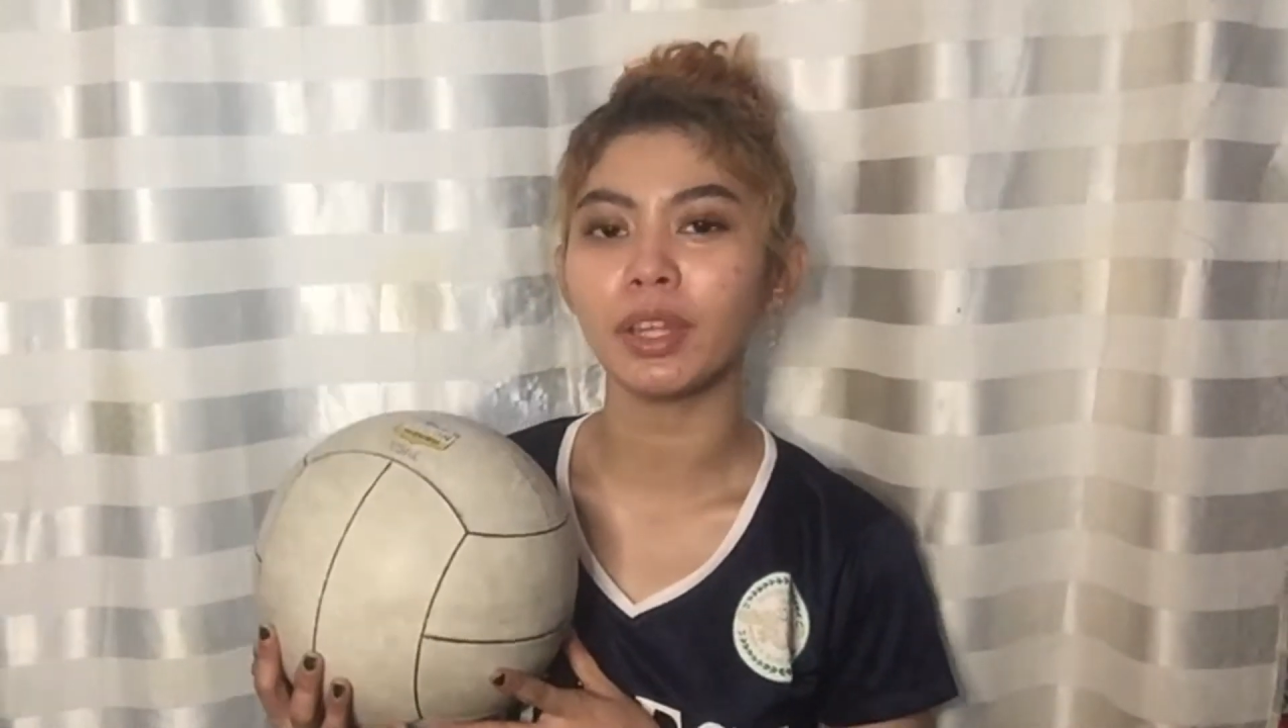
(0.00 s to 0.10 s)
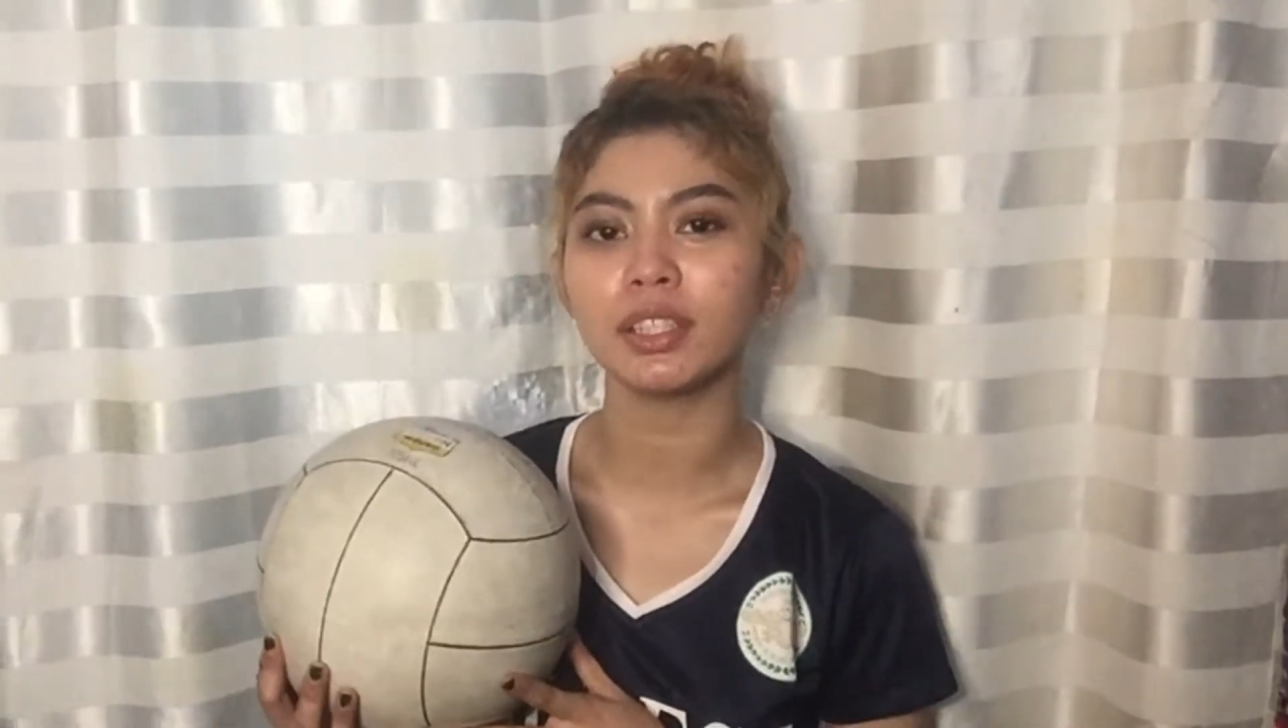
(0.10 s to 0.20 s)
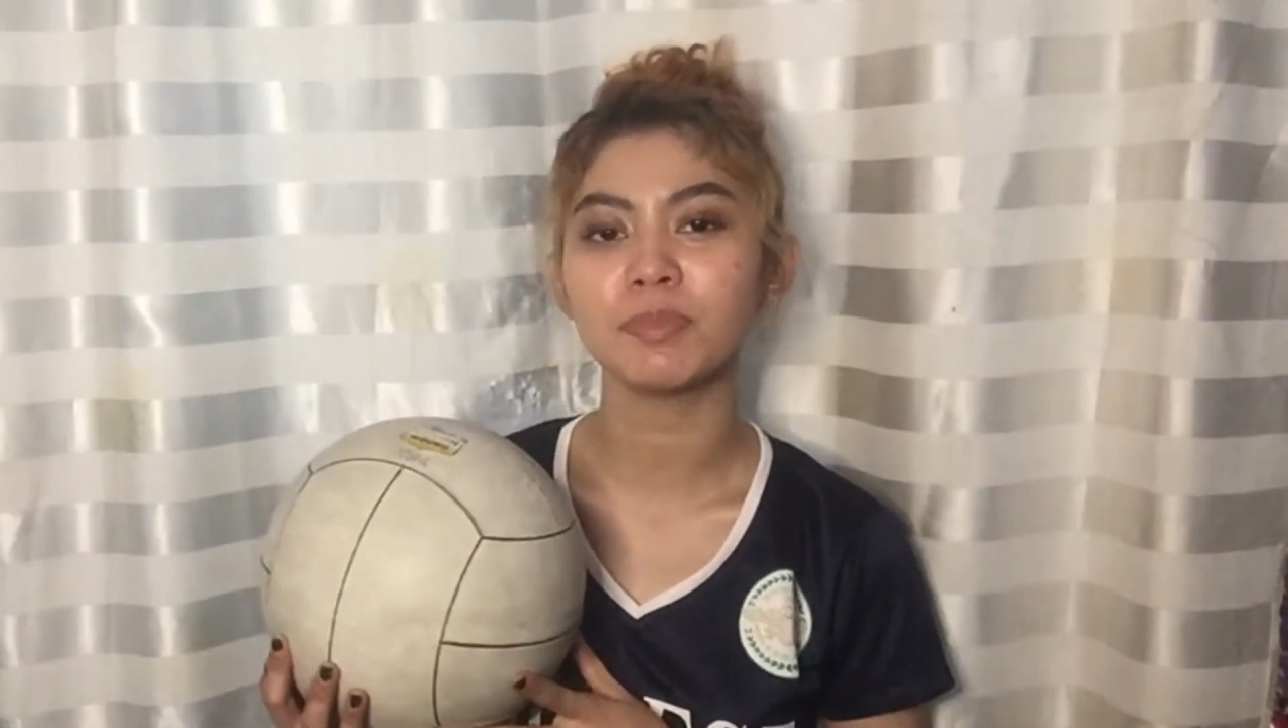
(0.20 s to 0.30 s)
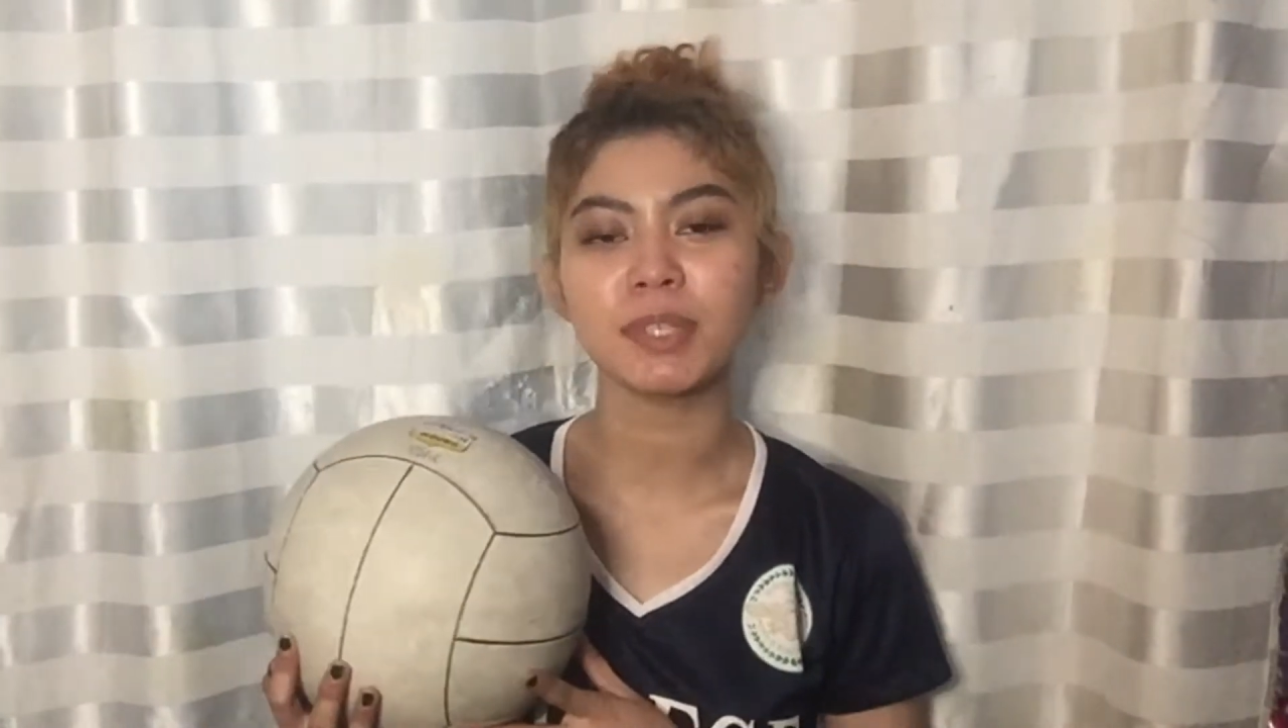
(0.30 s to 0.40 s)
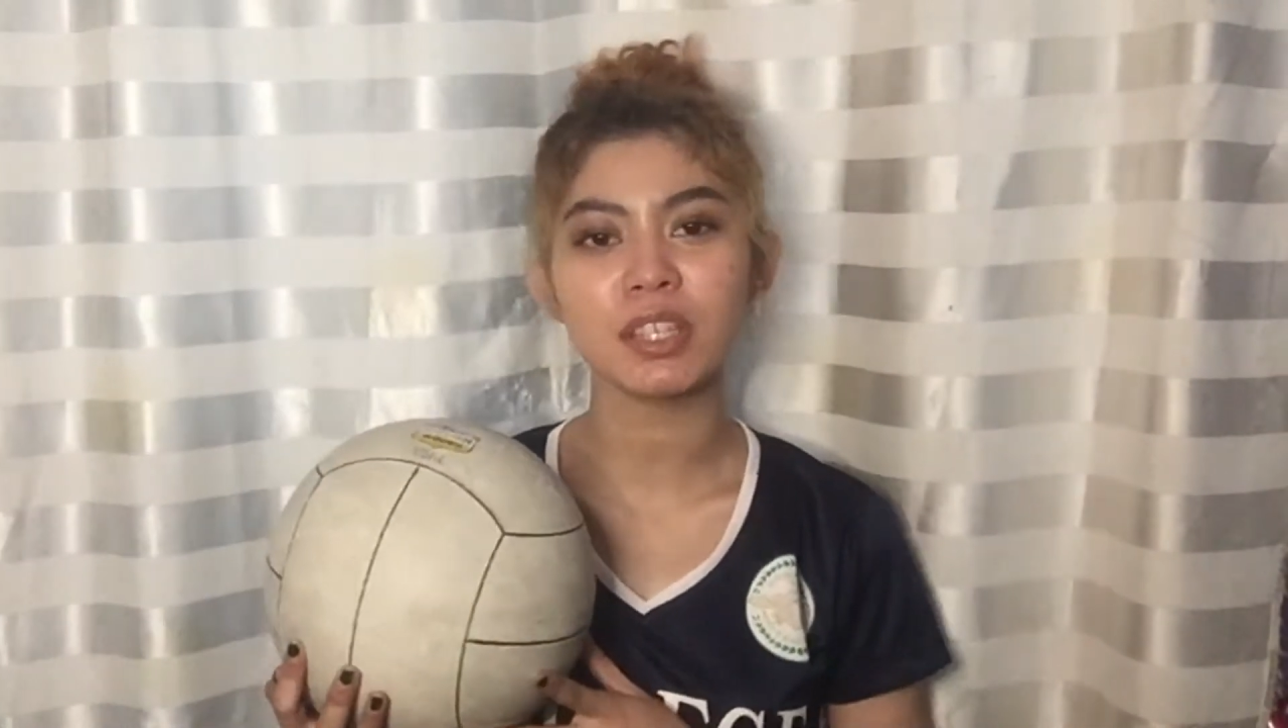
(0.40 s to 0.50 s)
when
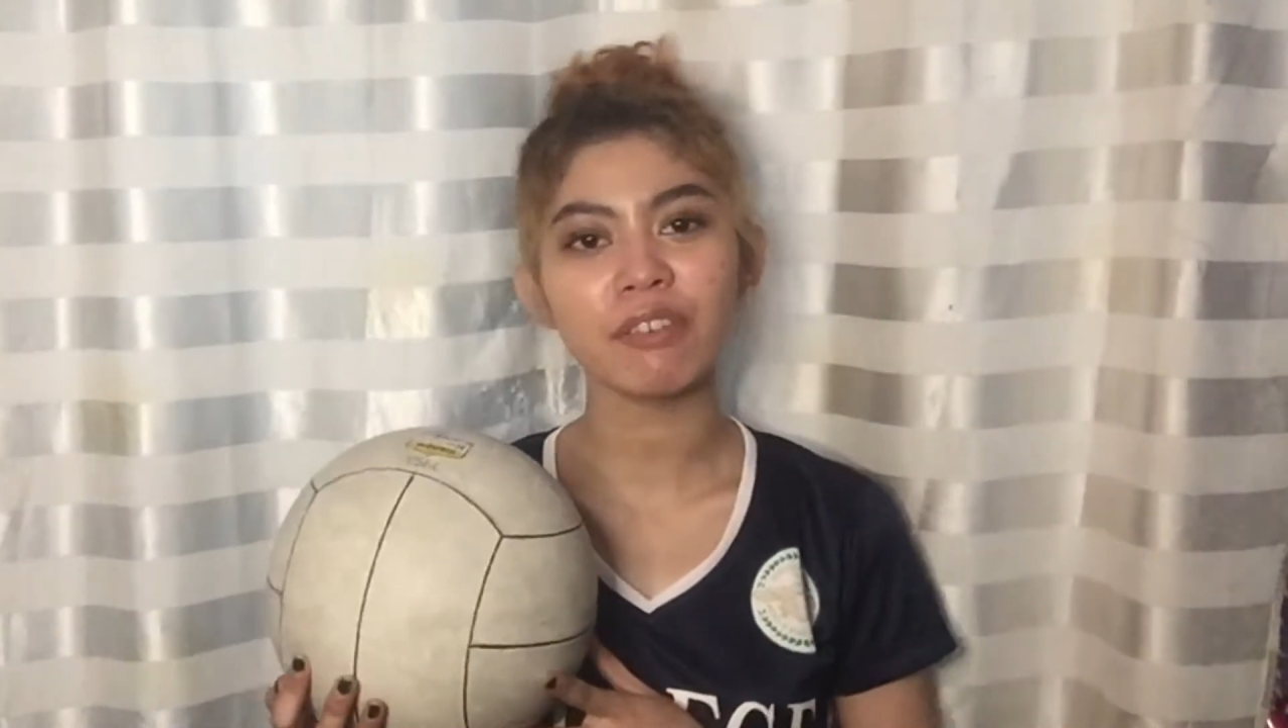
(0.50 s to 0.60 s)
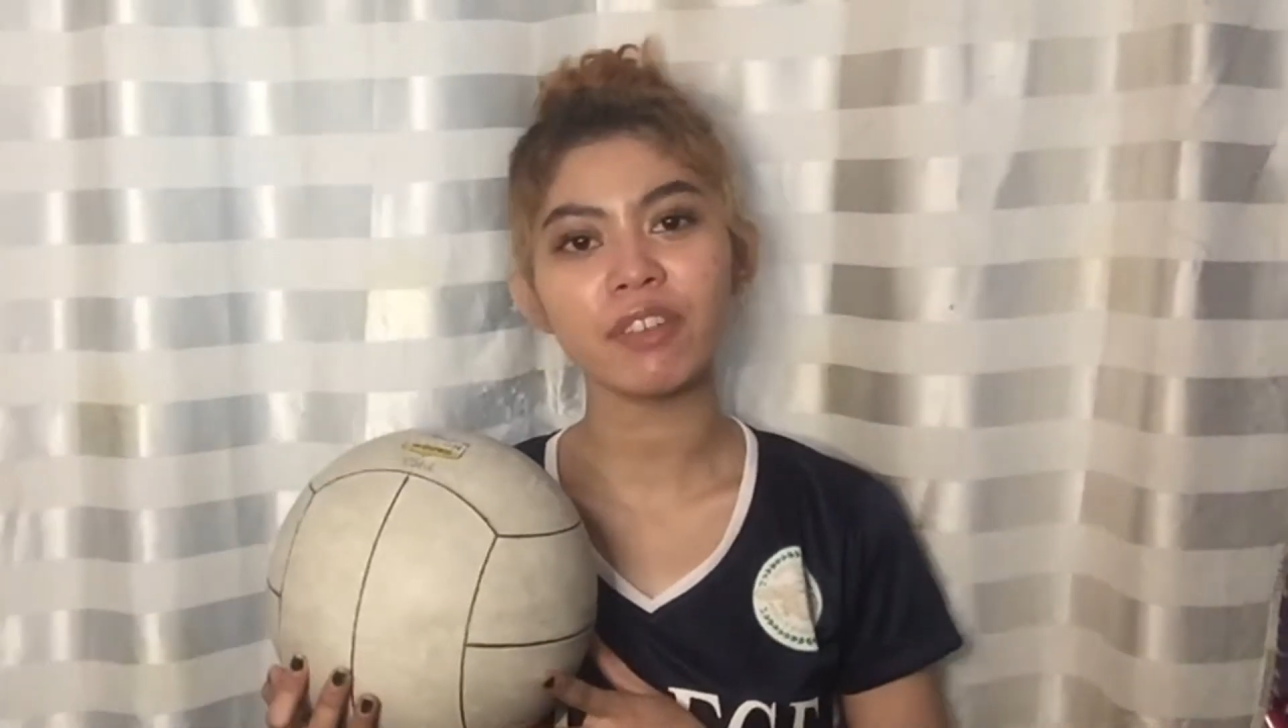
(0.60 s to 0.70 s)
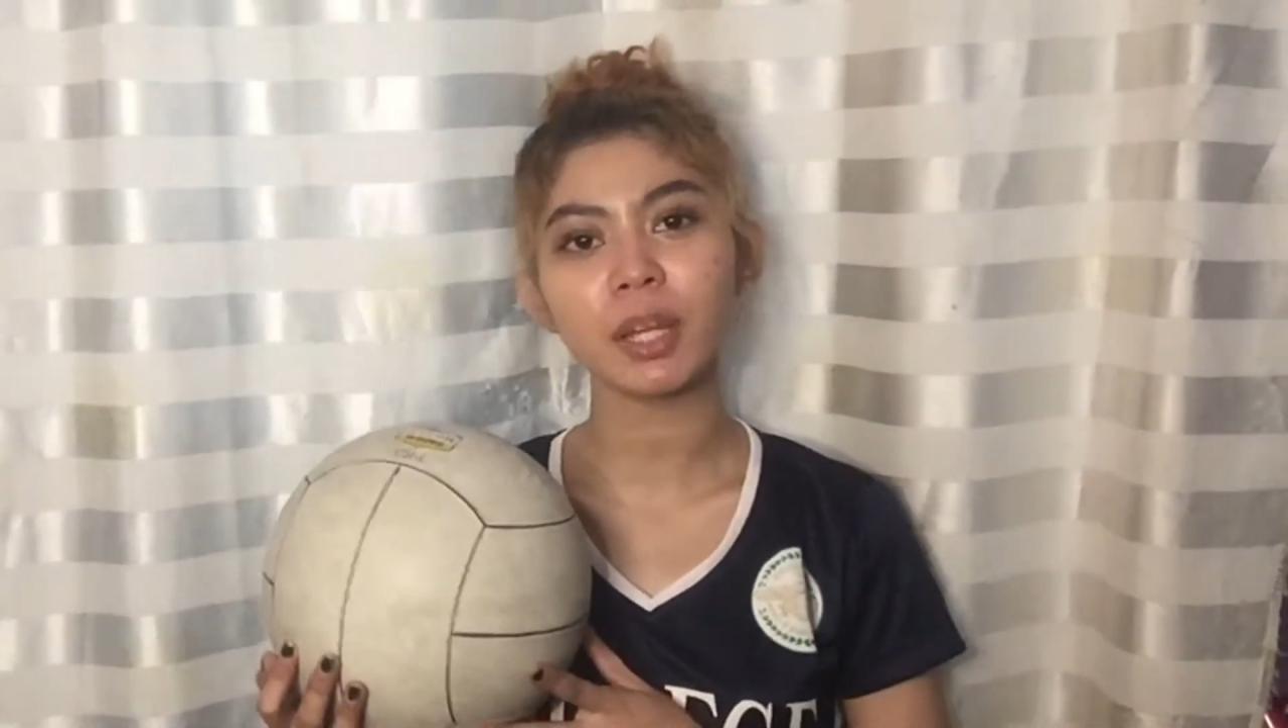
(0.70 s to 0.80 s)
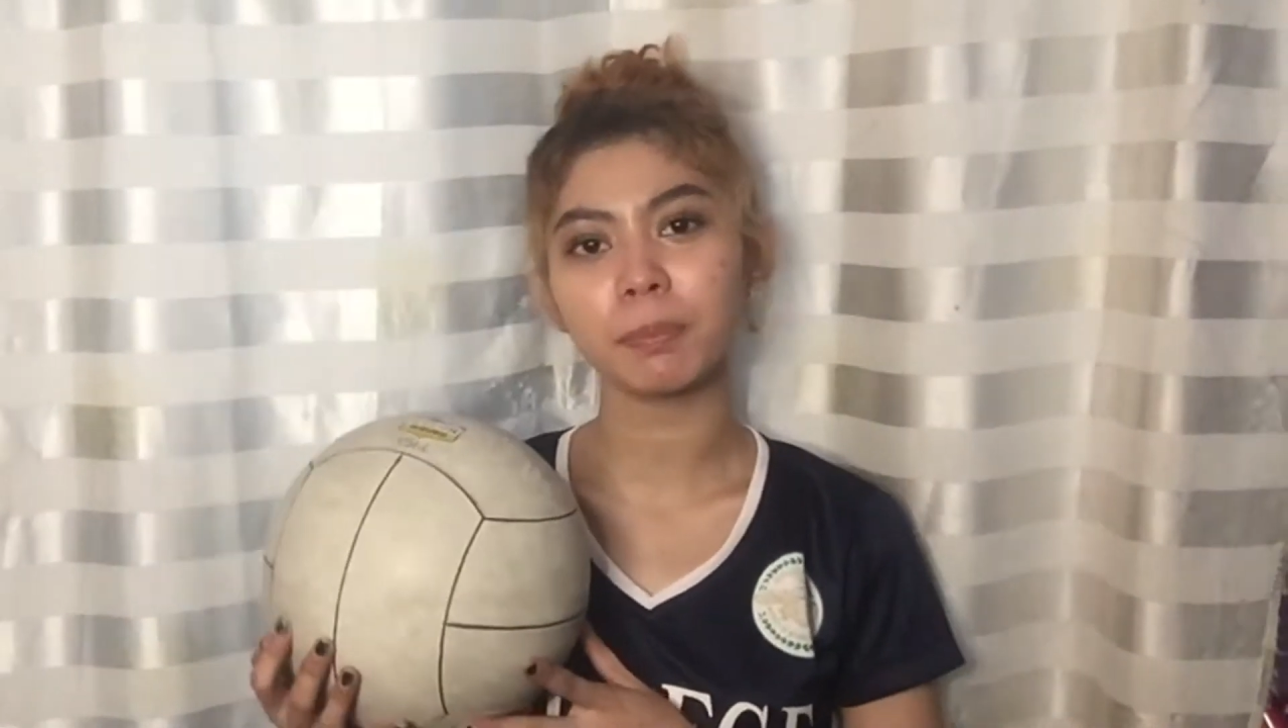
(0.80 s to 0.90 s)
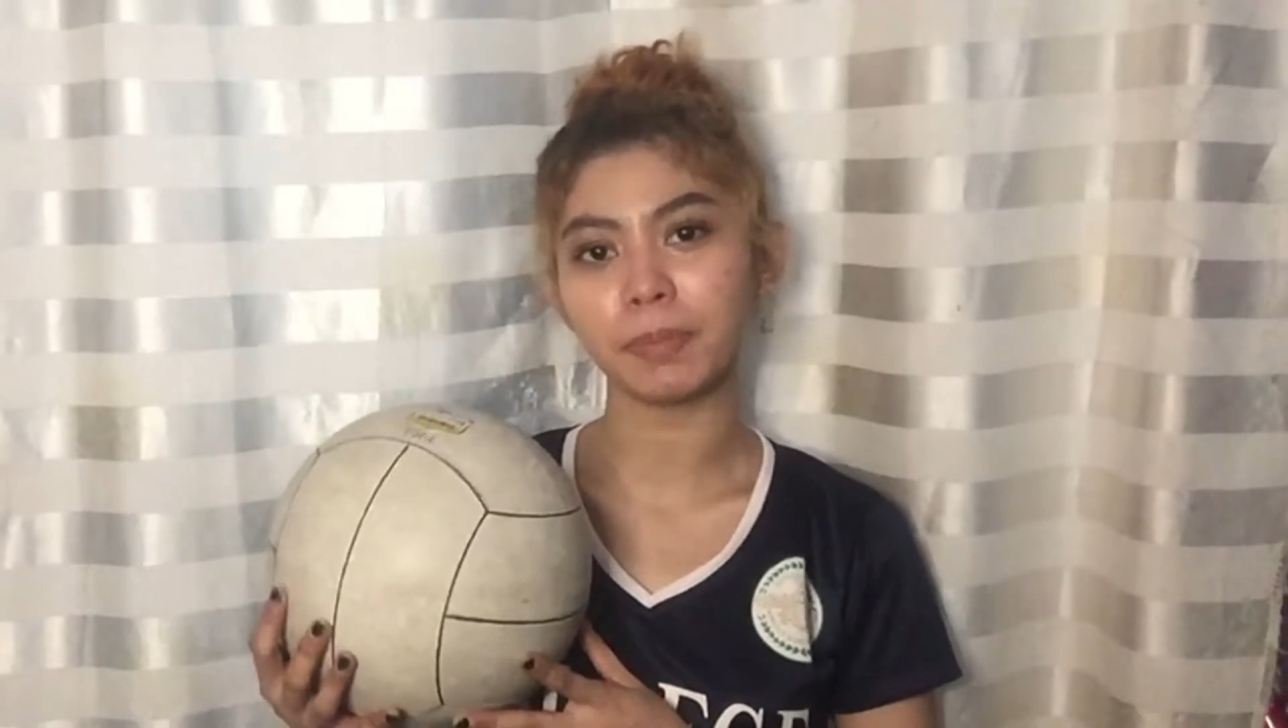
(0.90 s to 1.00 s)
a specific